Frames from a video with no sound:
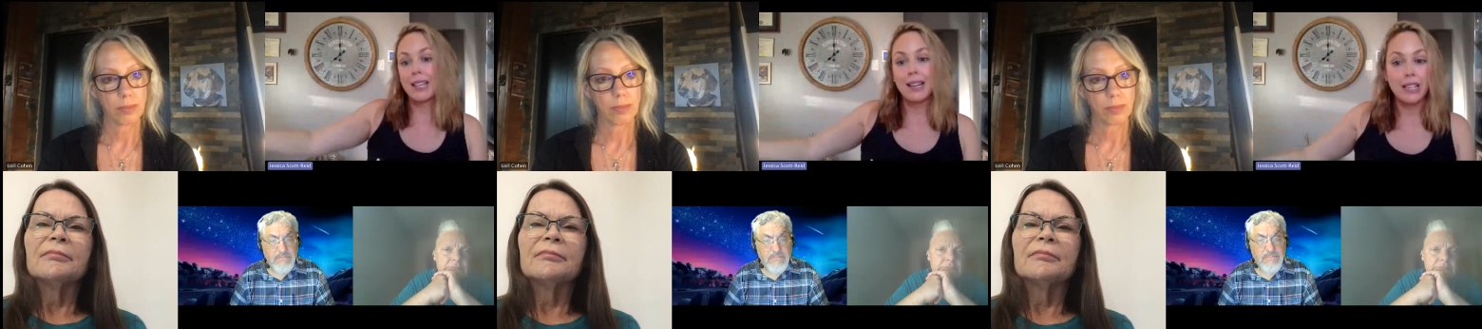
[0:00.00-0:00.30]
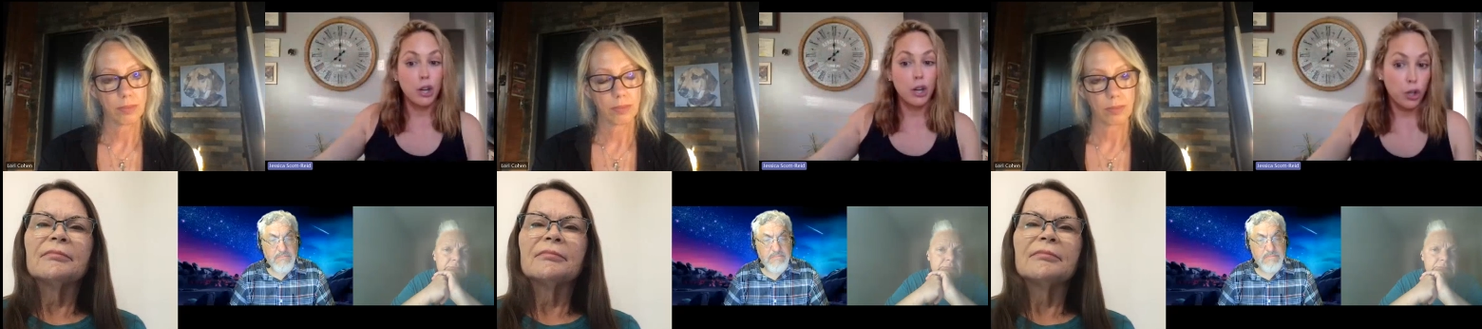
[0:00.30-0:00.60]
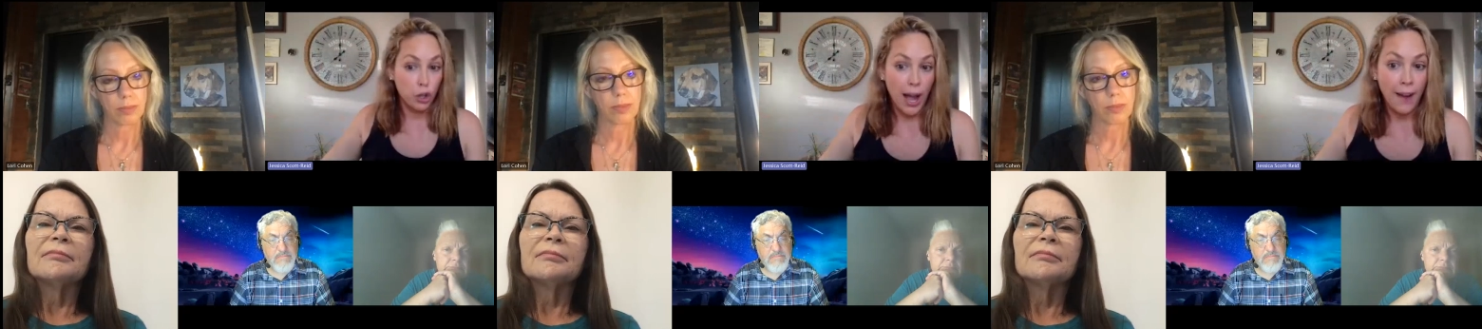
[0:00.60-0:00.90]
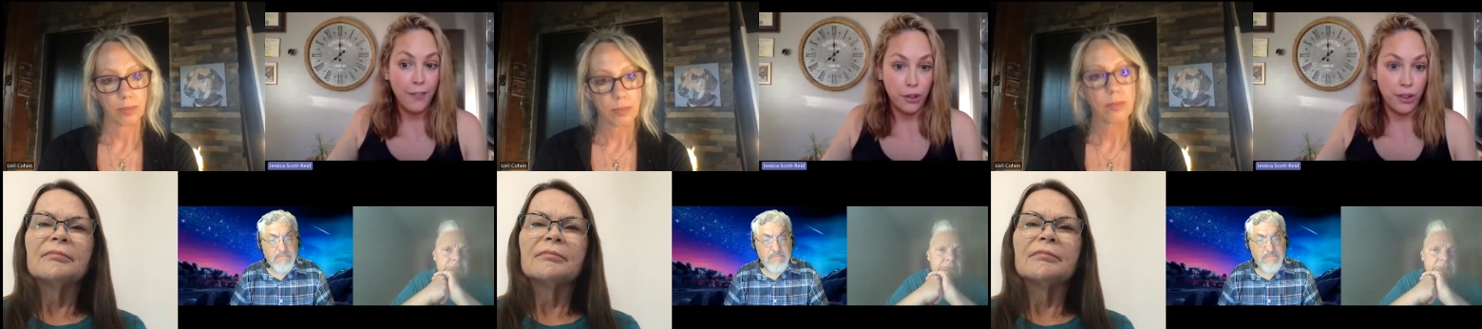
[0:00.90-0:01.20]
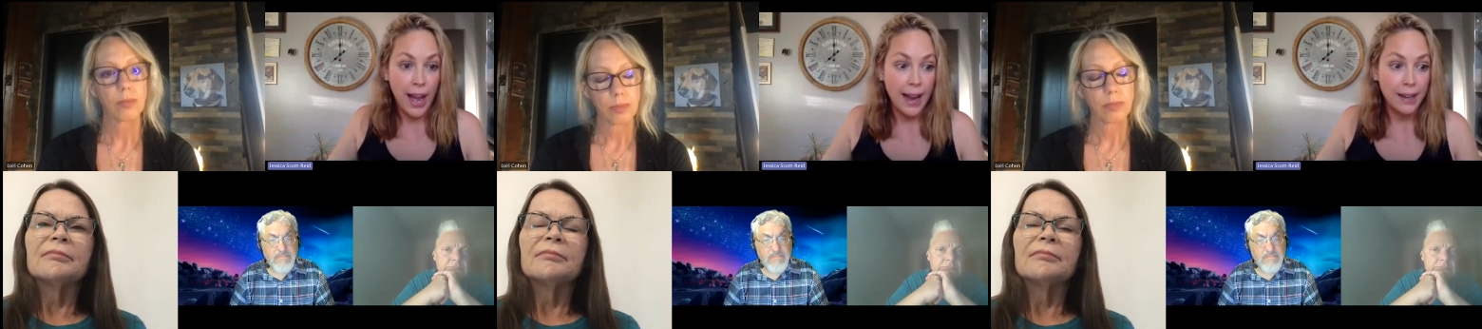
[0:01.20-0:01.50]
Speaker 1: or my second next article
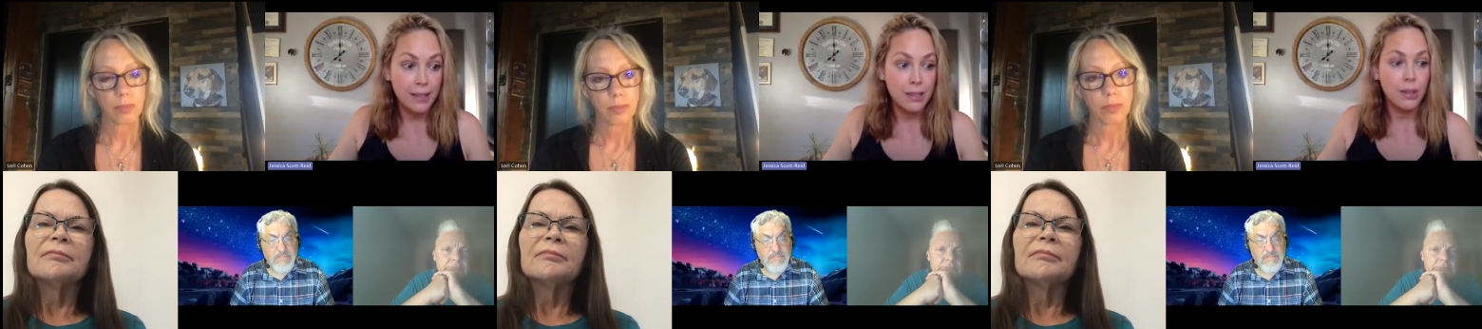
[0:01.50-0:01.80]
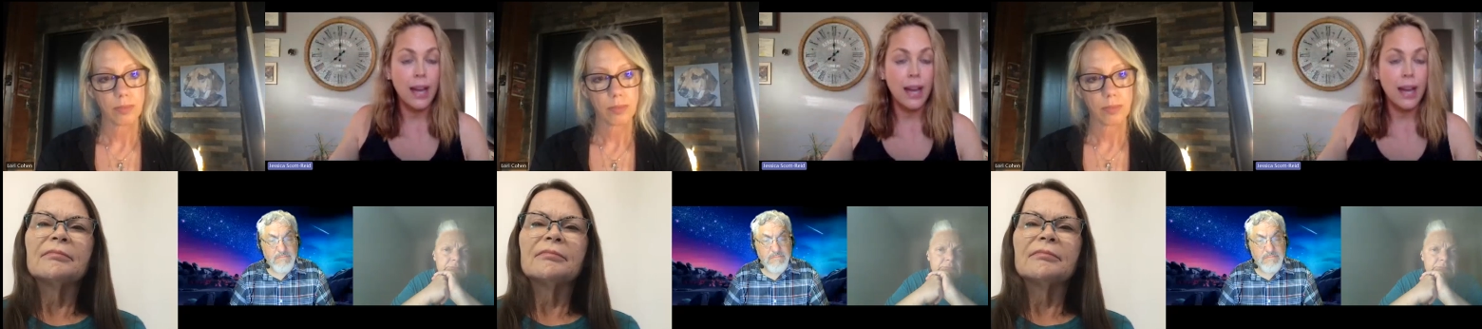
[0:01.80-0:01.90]
after that.